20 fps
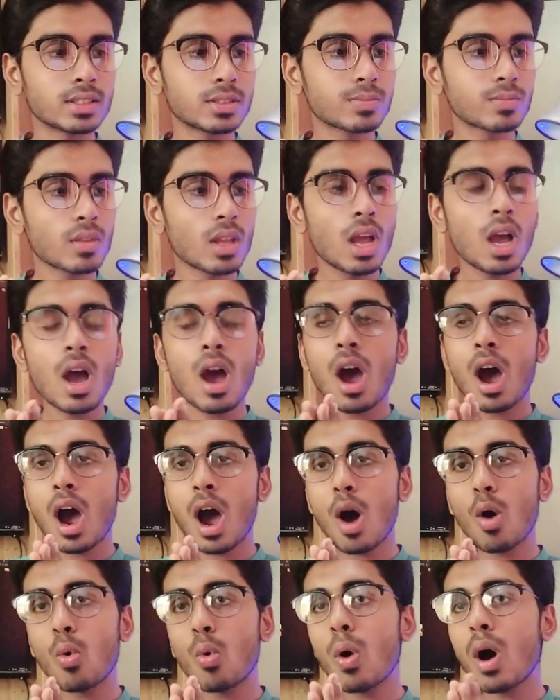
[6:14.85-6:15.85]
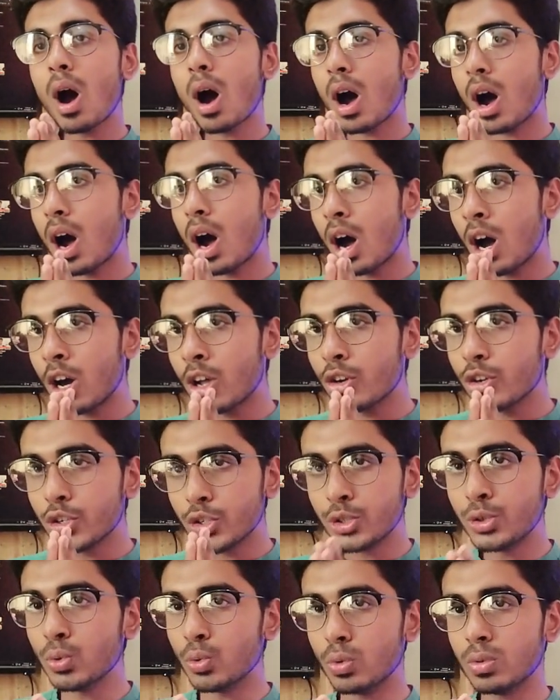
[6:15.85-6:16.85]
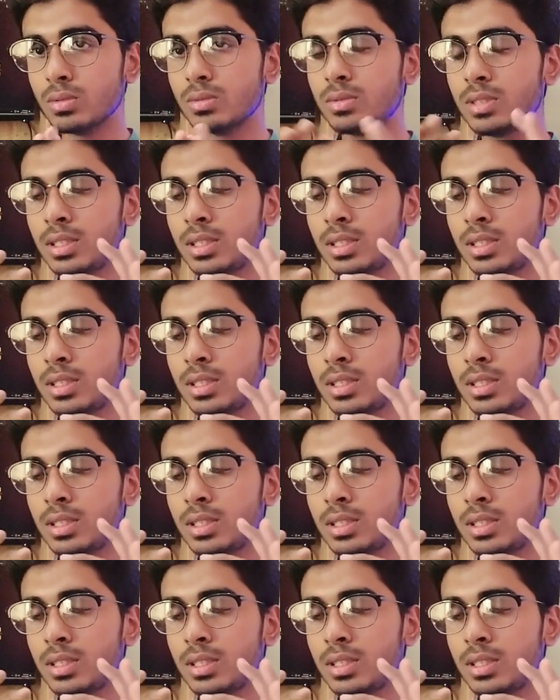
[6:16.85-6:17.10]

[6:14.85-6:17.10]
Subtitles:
is how are you?